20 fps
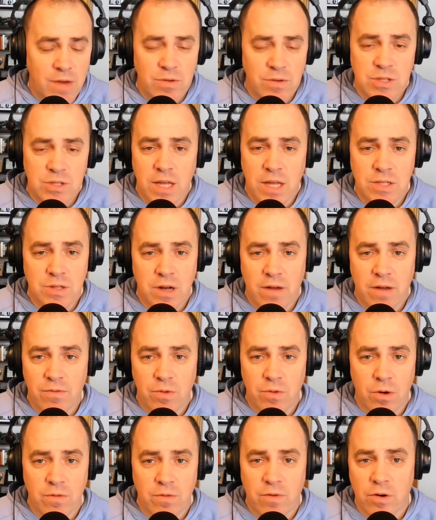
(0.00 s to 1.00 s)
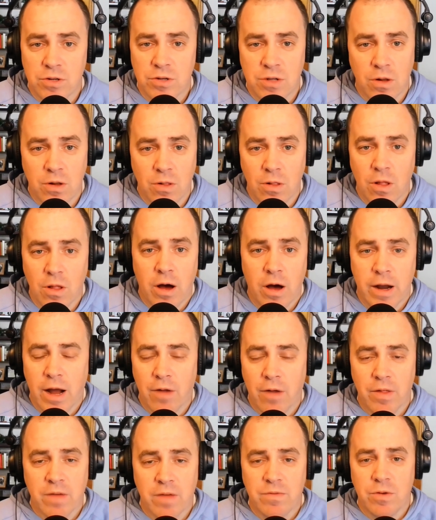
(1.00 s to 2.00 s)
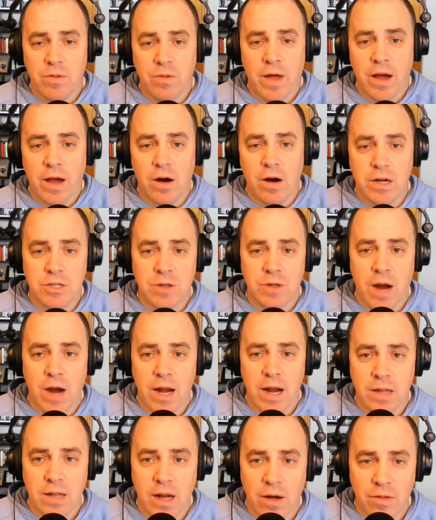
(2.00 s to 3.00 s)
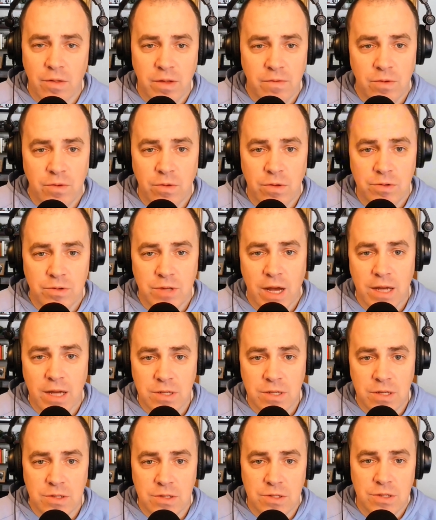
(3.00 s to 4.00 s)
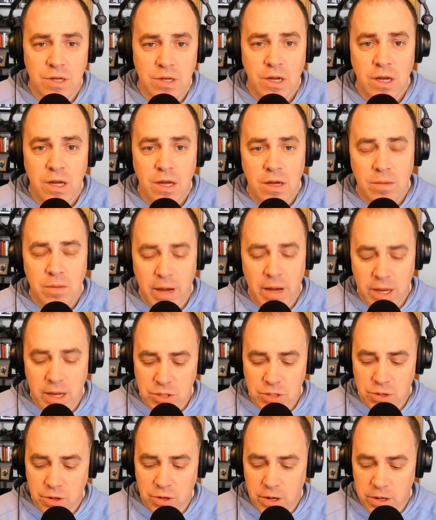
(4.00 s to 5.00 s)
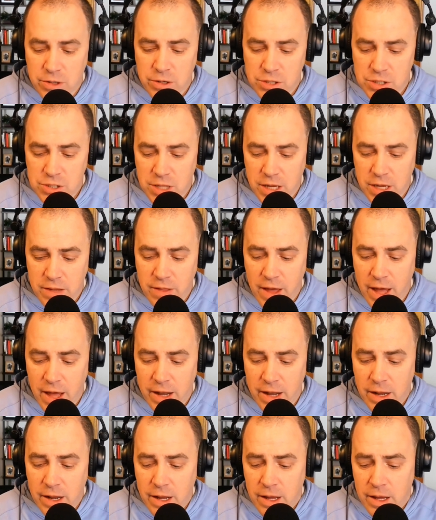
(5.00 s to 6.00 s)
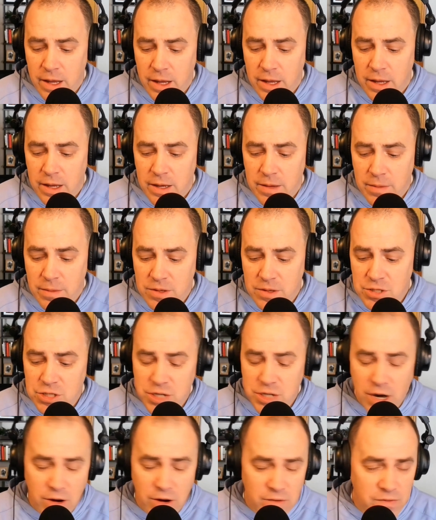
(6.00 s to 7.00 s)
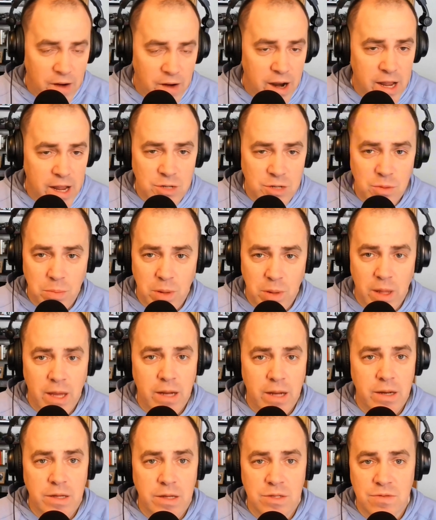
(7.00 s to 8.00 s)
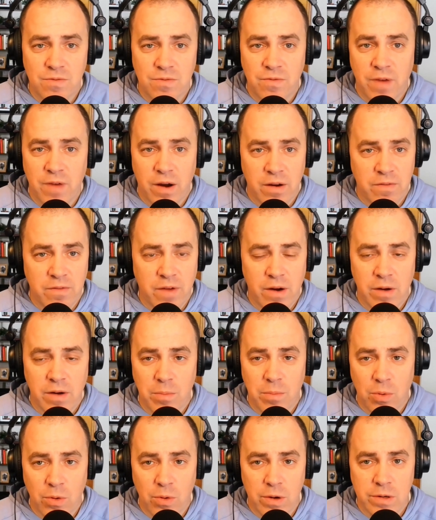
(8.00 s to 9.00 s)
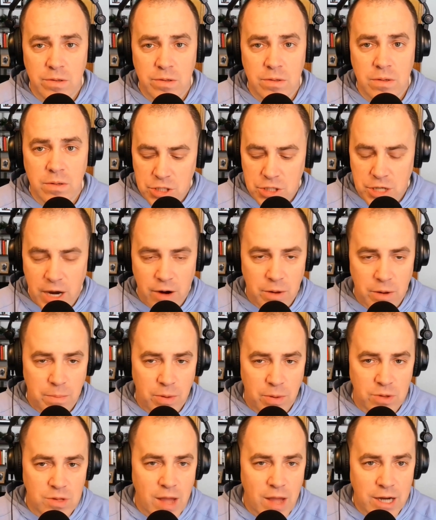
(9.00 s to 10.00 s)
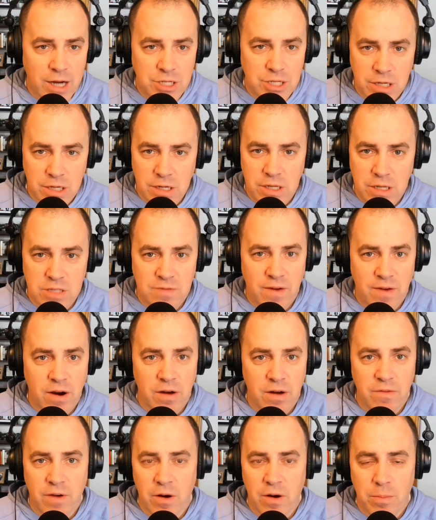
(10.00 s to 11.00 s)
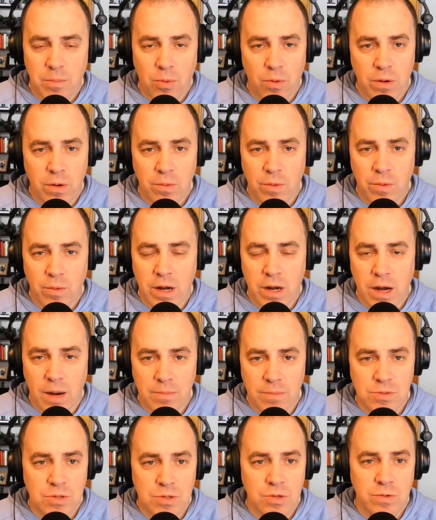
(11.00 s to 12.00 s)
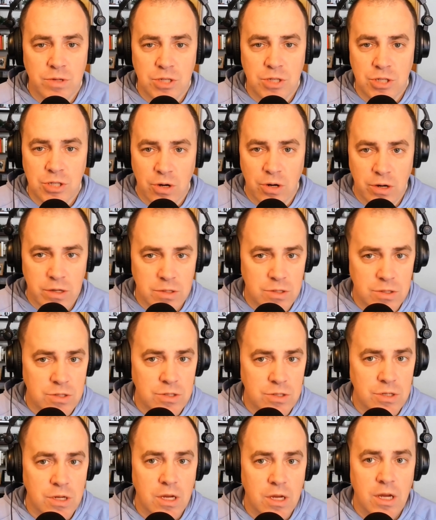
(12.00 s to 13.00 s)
every state's going to have their own version of the law and how they view that contract and how they view those assets. Making sure you understand that. Shared financial plan is very, very important. Shared protection is very, very important when it comes to insurance.